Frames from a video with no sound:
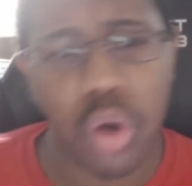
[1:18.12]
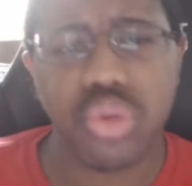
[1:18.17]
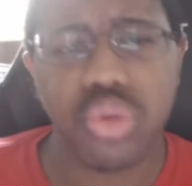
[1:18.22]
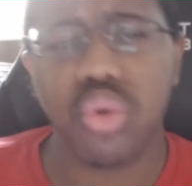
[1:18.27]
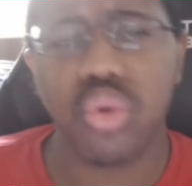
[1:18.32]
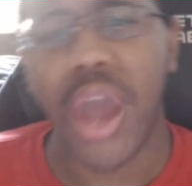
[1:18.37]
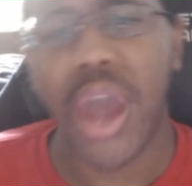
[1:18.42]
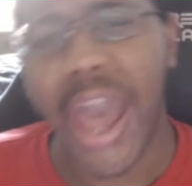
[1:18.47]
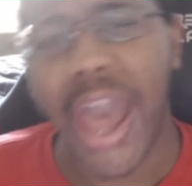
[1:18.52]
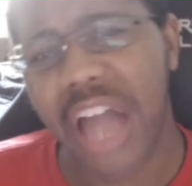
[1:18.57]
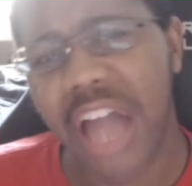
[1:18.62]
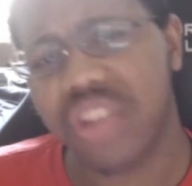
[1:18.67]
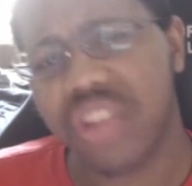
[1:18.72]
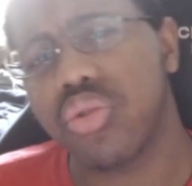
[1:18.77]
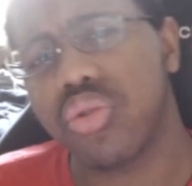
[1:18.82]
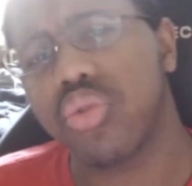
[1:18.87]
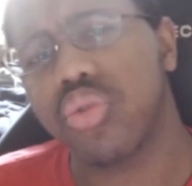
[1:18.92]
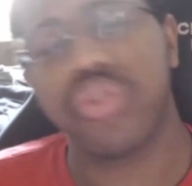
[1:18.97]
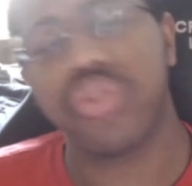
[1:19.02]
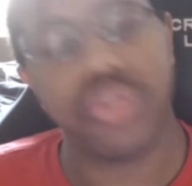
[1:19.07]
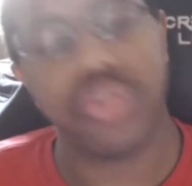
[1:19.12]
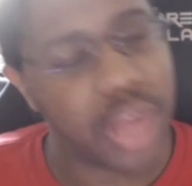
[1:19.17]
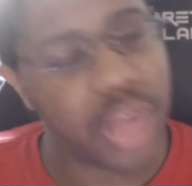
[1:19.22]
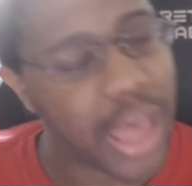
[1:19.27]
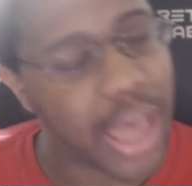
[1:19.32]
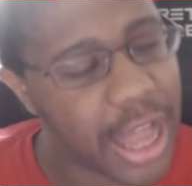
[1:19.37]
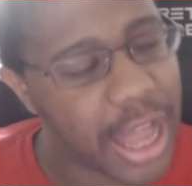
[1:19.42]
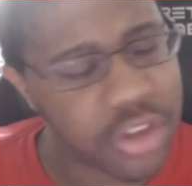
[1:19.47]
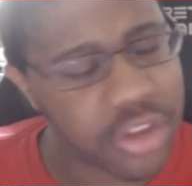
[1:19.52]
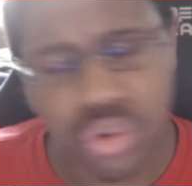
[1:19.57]
through
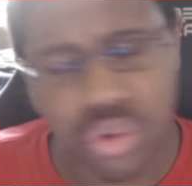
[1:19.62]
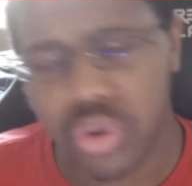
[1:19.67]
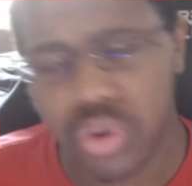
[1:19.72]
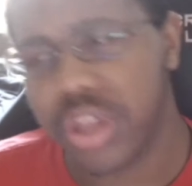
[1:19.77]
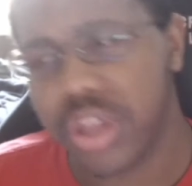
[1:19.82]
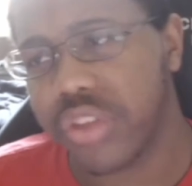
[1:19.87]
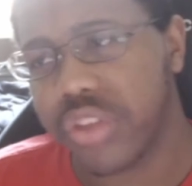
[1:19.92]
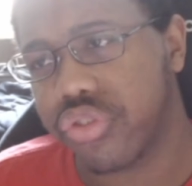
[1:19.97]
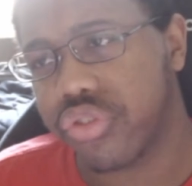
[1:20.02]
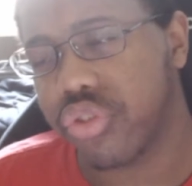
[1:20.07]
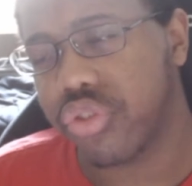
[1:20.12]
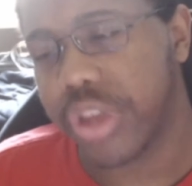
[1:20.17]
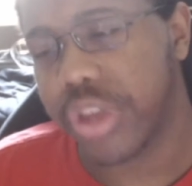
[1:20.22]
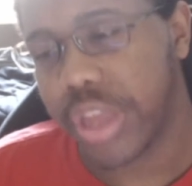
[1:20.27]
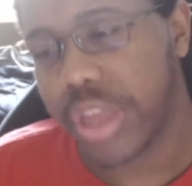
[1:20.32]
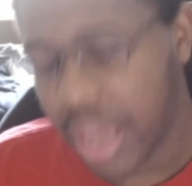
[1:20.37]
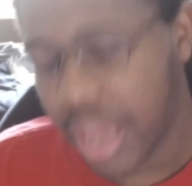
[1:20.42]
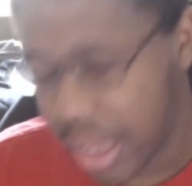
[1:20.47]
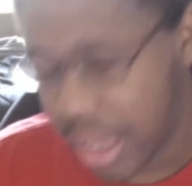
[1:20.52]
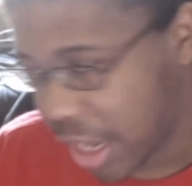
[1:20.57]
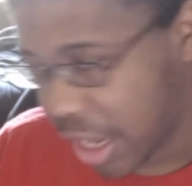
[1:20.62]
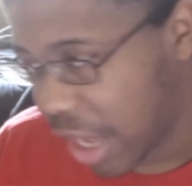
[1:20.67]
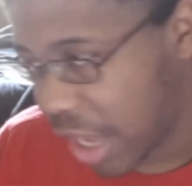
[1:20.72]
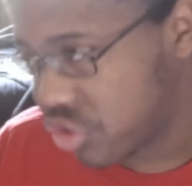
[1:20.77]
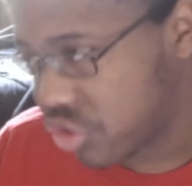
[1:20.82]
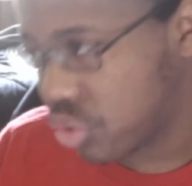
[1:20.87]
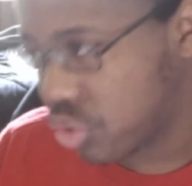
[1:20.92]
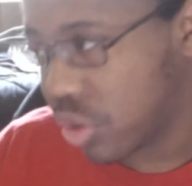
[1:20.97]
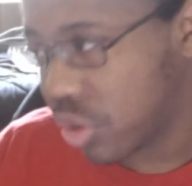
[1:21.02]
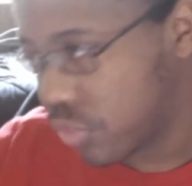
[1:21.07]
actual history and
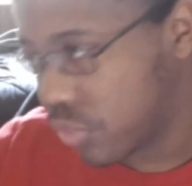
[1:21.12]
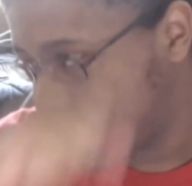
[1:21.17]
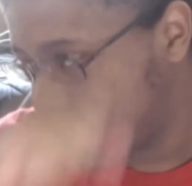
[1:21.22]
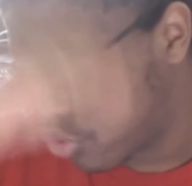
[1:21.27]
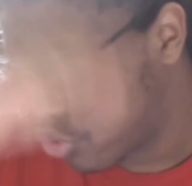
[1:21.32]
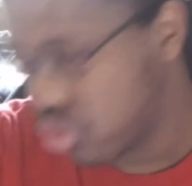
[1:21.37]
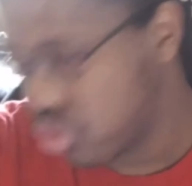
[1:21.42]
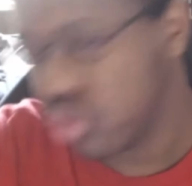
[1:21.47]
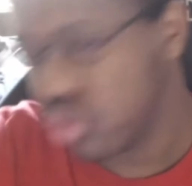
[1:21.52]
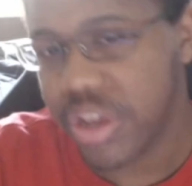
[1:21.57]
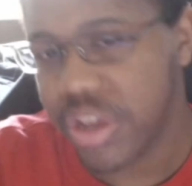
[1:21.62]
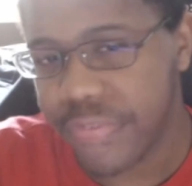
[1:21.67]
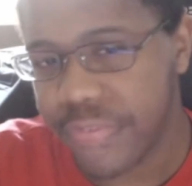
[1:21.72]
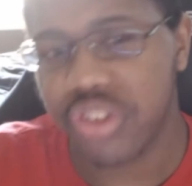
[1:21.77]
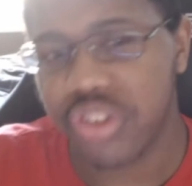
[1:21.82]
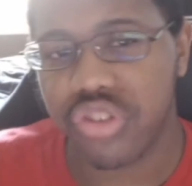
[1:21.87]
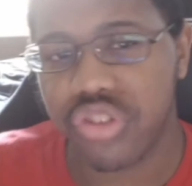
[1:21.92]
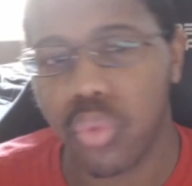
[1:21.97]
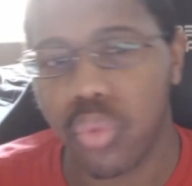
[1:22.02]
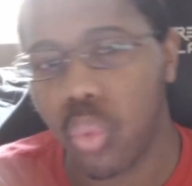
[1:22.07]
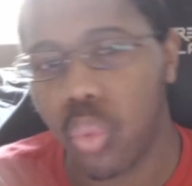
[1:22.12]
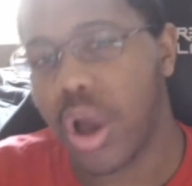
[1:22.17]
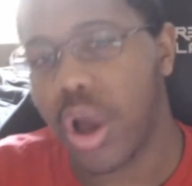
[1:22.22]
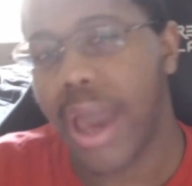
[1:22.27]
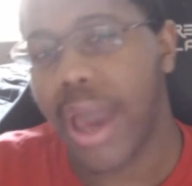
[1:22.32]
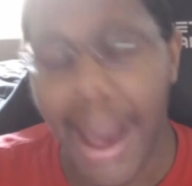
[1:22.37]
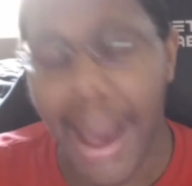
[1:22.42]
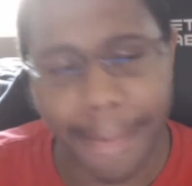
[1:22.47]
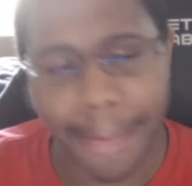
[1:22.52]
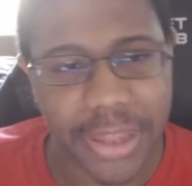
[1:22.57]
actual true definitions of what
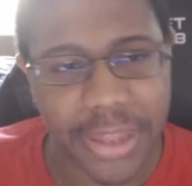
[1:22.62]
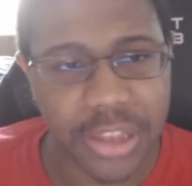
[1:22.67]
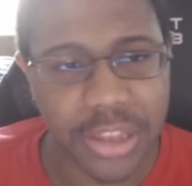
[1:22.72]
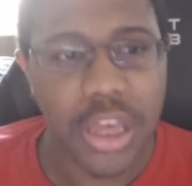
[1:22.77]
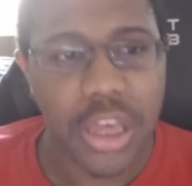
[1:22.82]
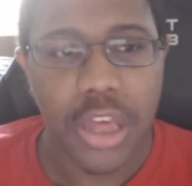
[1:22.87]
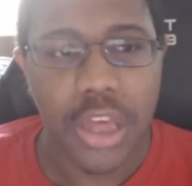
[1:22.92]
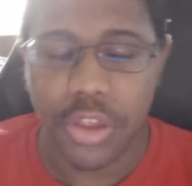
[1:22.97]
happened